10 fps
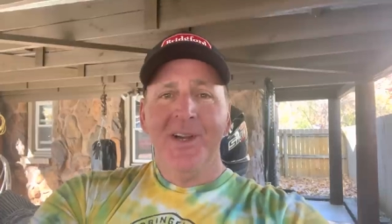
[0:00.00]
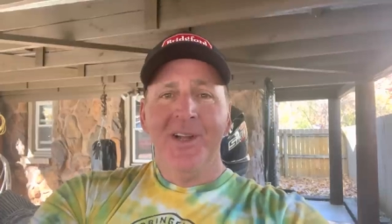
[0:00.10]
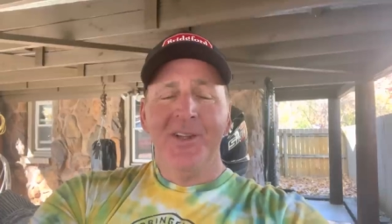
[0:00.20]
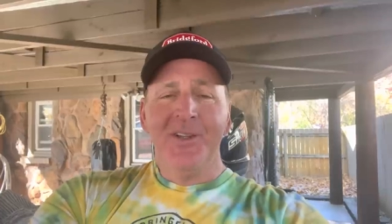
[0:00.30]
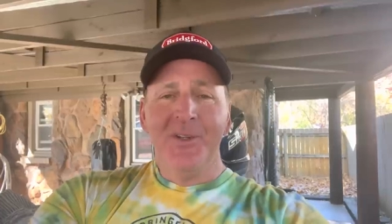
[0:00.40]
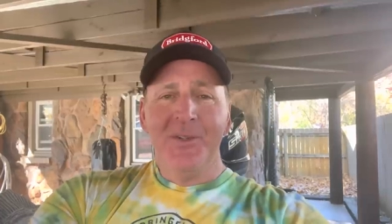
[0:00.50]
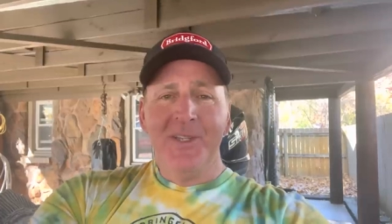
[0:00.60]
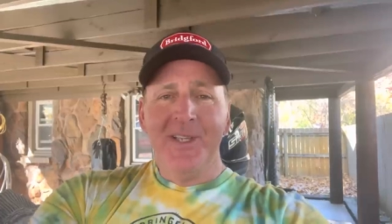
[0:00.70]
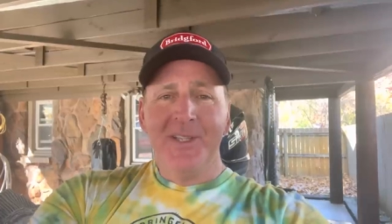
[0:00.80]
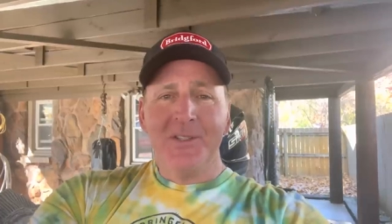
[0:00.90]
I'll include
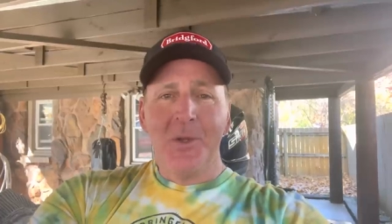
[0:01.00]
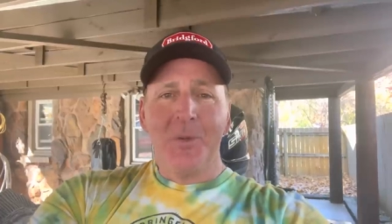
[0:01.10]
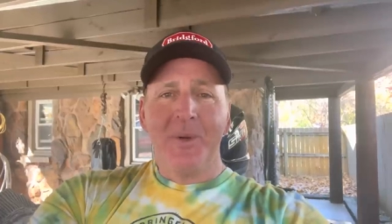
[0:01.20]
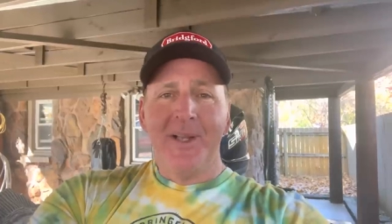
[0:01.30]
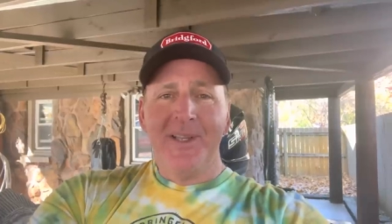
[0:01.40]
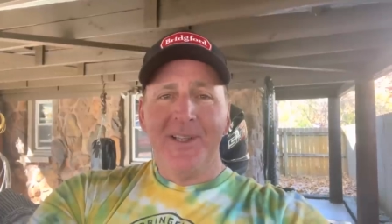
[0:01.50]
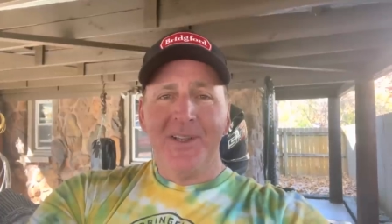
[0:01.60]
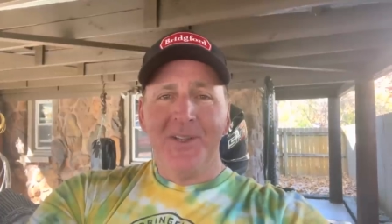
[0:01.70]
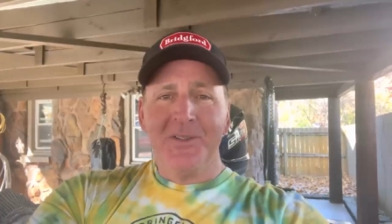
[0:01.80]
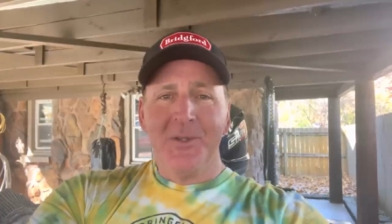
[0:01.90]
the SolarBat
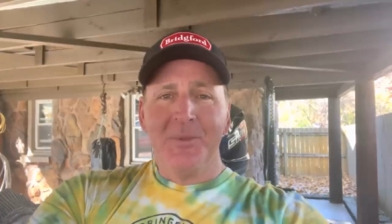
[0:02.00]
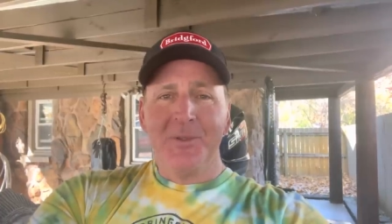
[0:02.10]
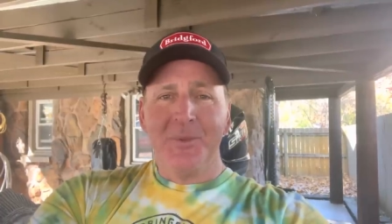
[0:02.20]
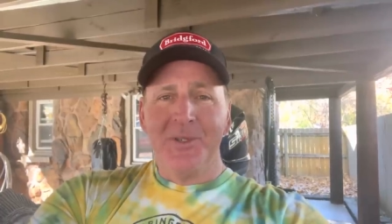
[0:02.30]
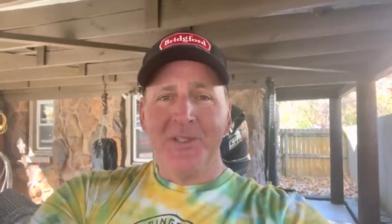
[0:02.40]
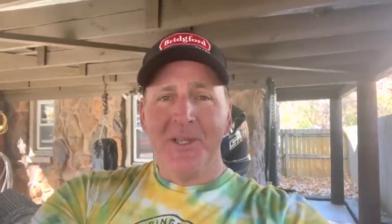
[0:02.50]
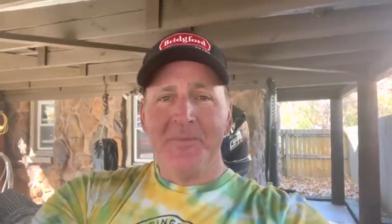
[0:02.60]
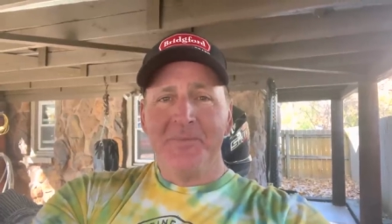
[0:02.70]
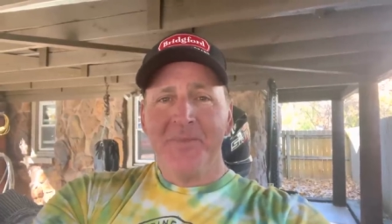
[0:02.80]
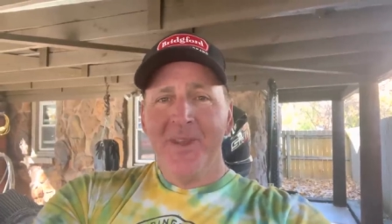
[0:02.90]
link also, much appreciated.
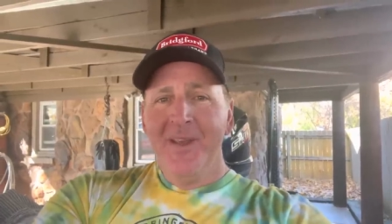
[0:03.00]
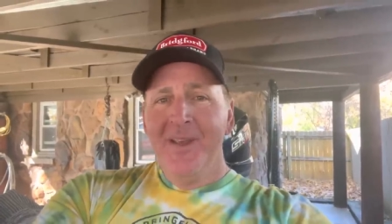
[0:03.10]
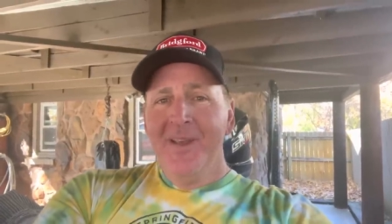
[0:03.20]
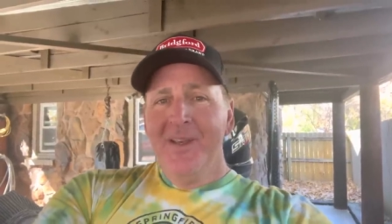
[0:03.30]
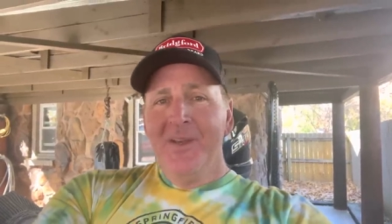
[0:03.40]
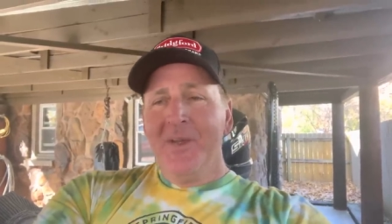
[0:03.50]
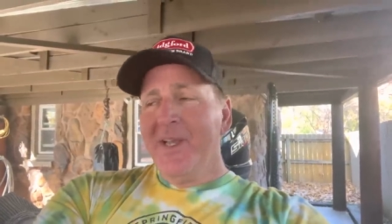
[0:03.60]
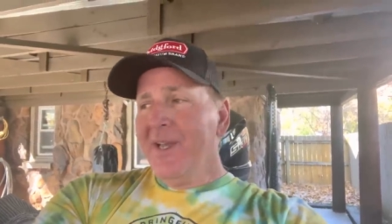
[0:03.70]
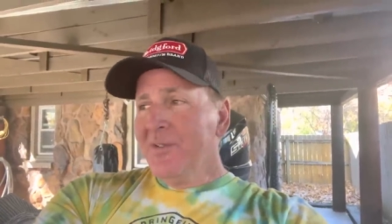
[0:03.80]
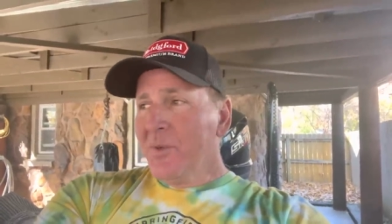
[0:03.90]

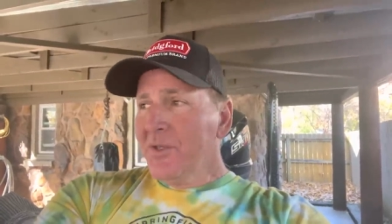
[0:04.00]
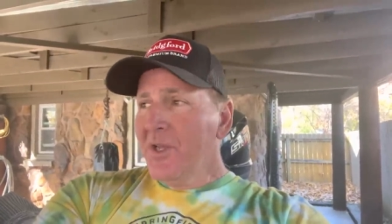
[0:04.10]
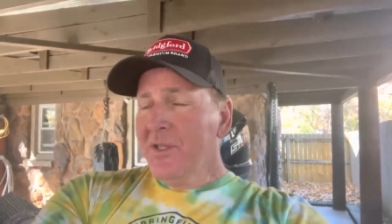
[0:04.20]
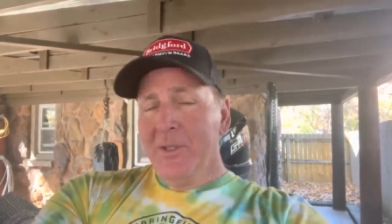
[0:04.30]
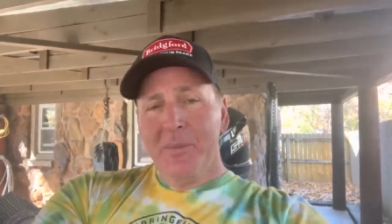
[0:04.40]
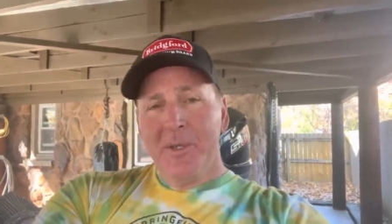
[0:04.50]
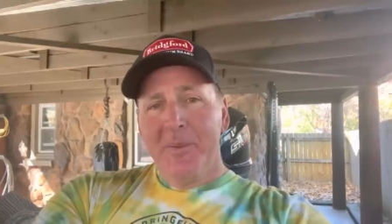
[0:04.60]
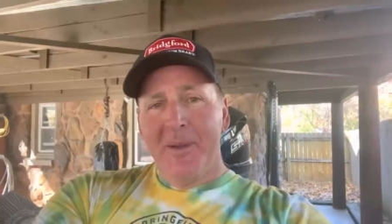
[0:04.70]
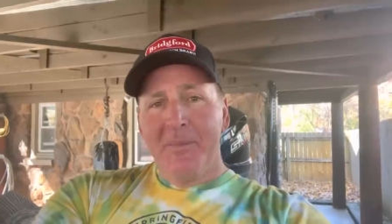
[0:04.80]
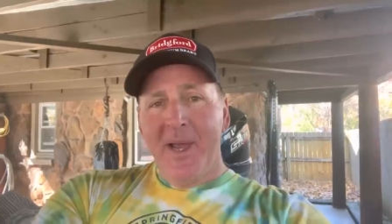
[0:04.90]
Okay guys, we're gonna talk a little bit
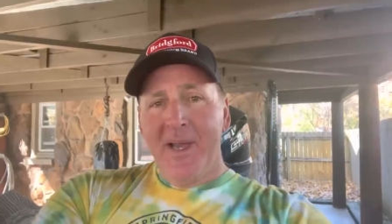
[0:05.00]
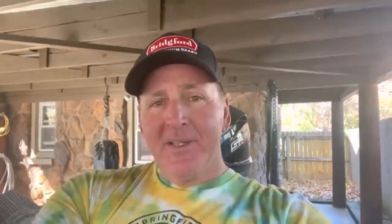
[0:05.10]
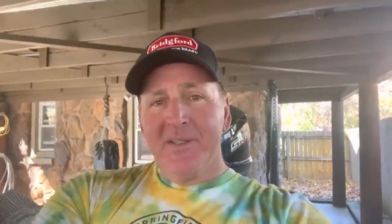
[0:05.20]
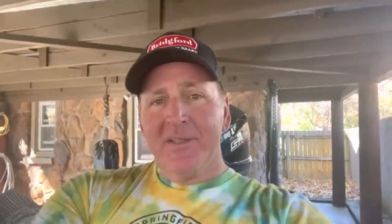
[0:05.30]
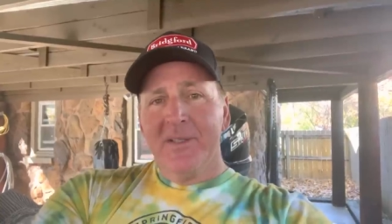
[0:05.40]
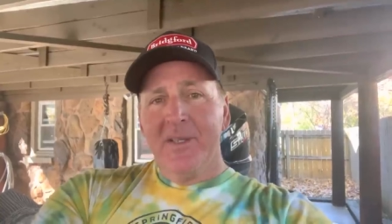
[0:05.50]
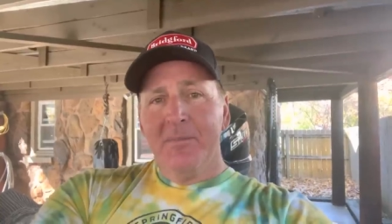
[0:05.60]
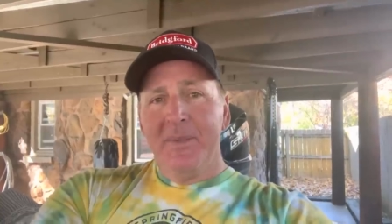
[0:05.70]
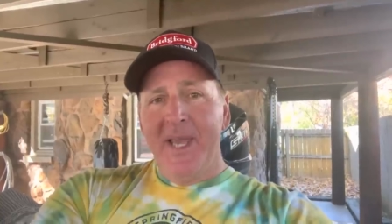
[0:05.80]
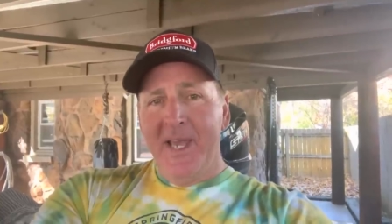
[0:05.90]
about bass
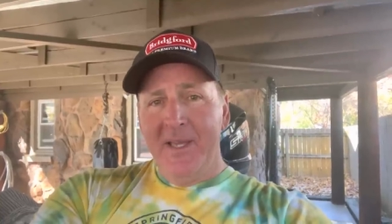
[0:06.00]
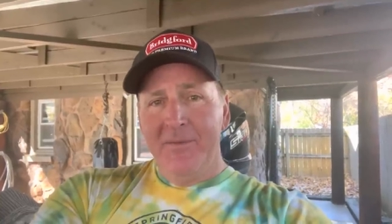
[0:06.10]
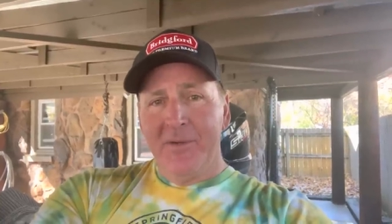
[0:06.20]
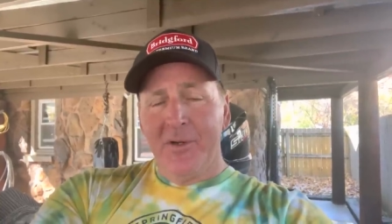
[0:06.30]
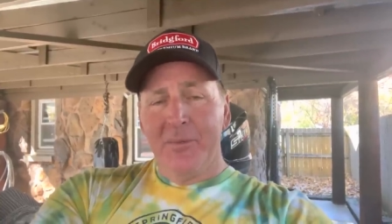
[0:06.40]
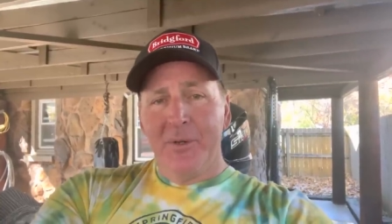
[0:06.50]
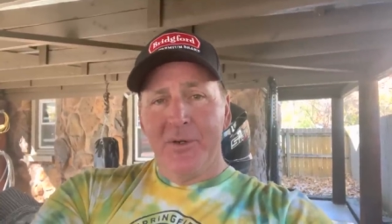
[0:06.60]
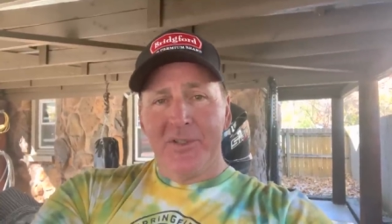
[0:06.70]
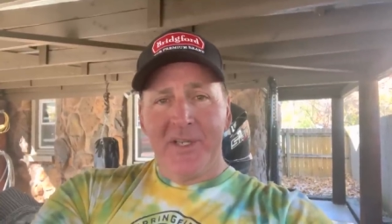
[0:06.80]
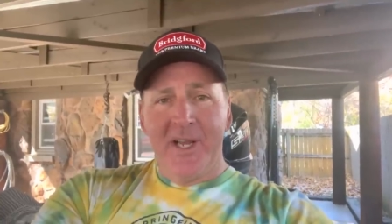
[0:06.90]
behavior and
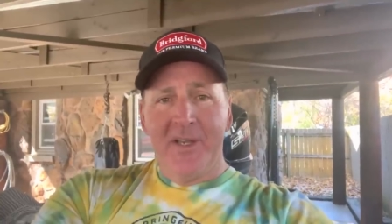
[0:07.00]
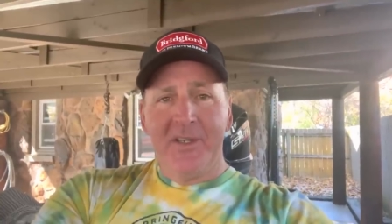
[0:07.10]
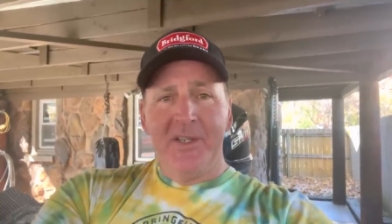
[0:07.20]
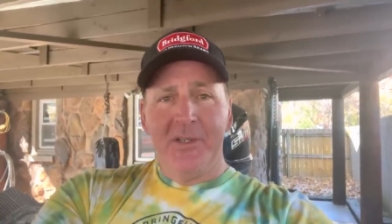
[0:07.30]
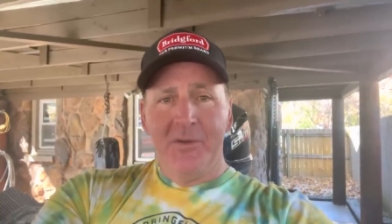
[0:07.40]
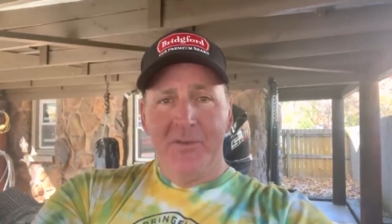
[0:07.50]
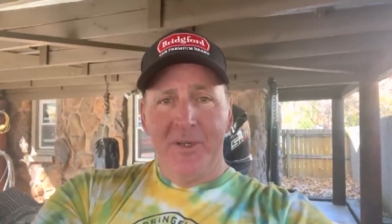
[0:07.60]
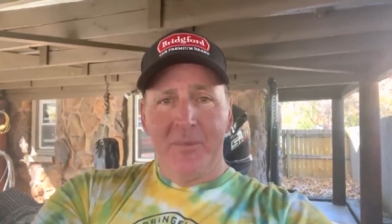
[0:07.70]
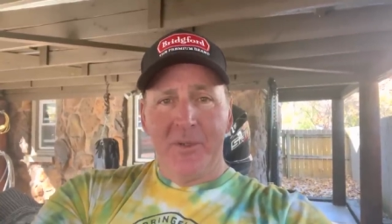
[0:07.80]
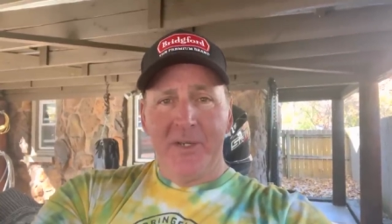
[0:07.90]
personality in
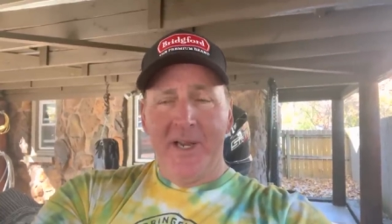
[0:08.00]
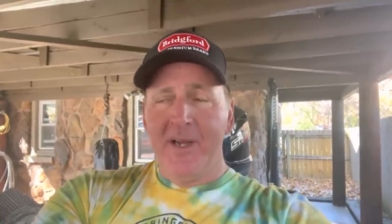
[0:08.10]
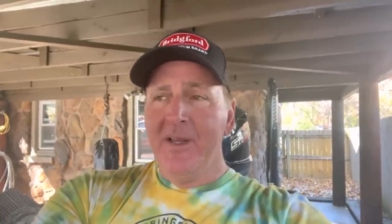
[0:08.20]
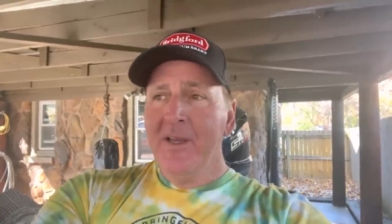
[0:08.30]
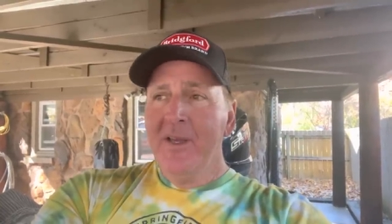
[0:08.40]
November. Now,